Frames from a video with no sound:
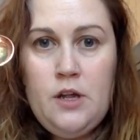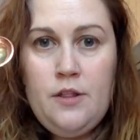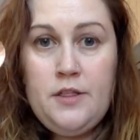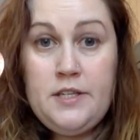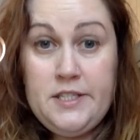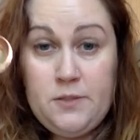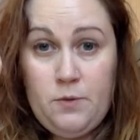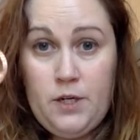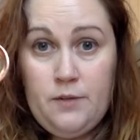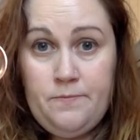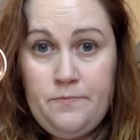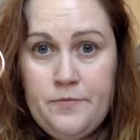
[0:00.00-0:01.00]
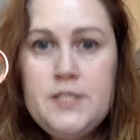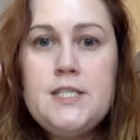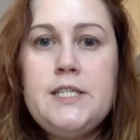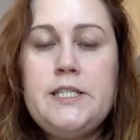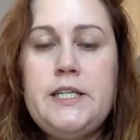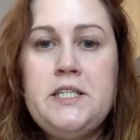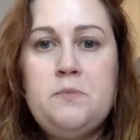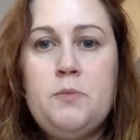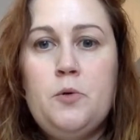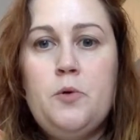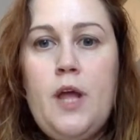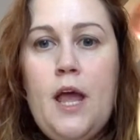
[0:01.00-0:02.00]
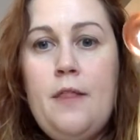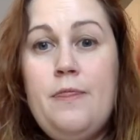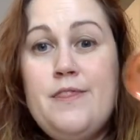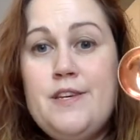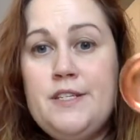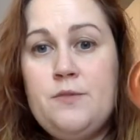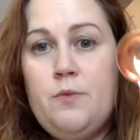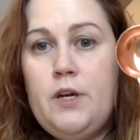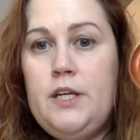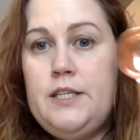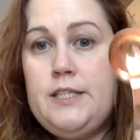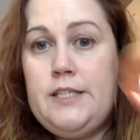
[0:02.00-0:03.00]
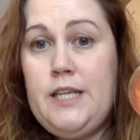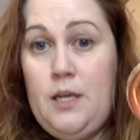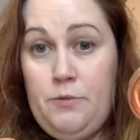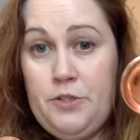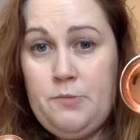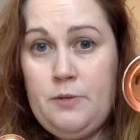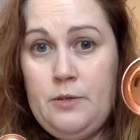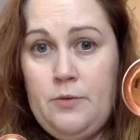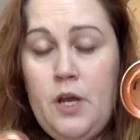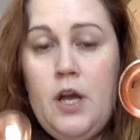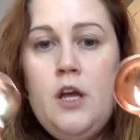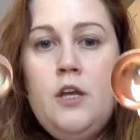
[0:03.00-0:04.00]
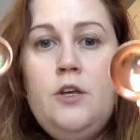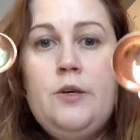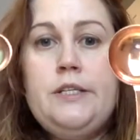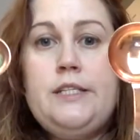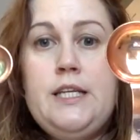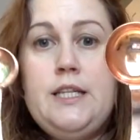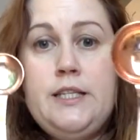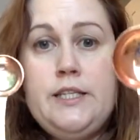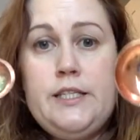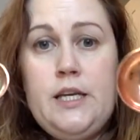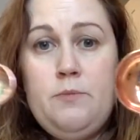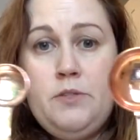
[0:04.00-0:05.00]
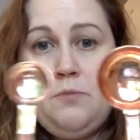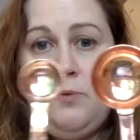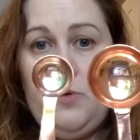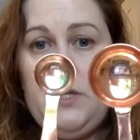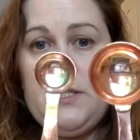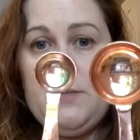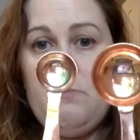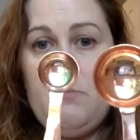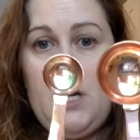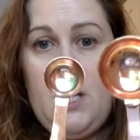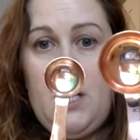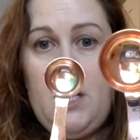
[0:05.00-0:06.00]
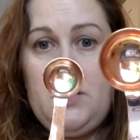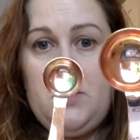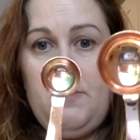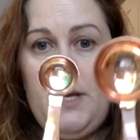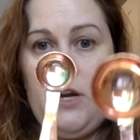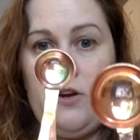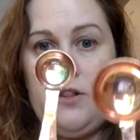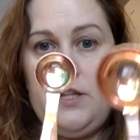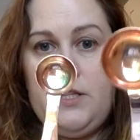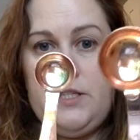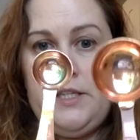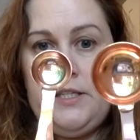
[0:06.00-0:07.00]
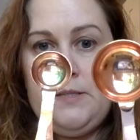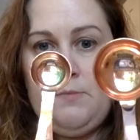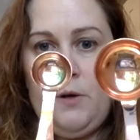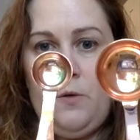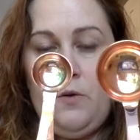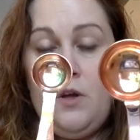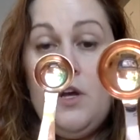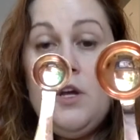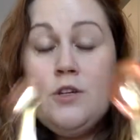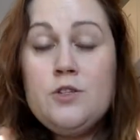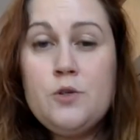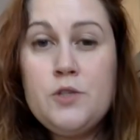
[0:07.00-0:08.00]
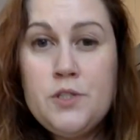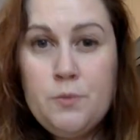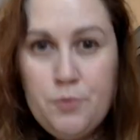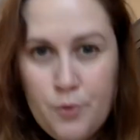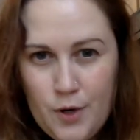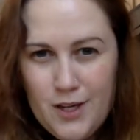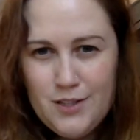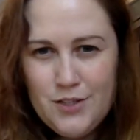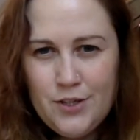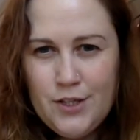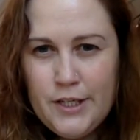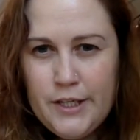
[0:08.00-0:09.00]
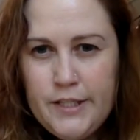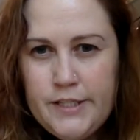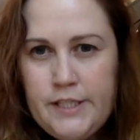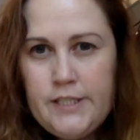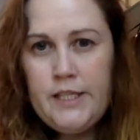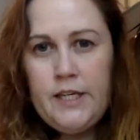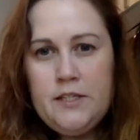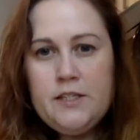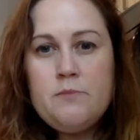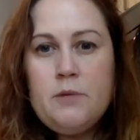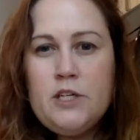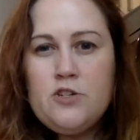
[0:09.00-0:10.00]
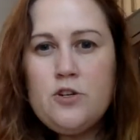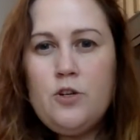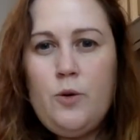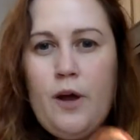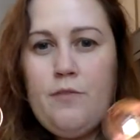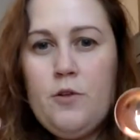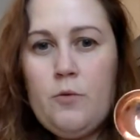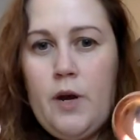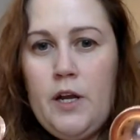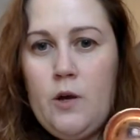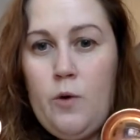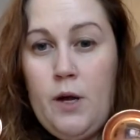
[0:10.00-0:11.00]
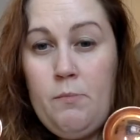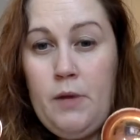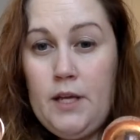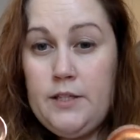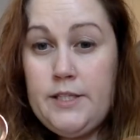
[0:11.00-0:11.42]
This one is a teaspoon and this one is a tablespoon. You can see that the tablespoon is much bigger than the teaspoon. So it's important to look at the details and make sure you have the right equipment.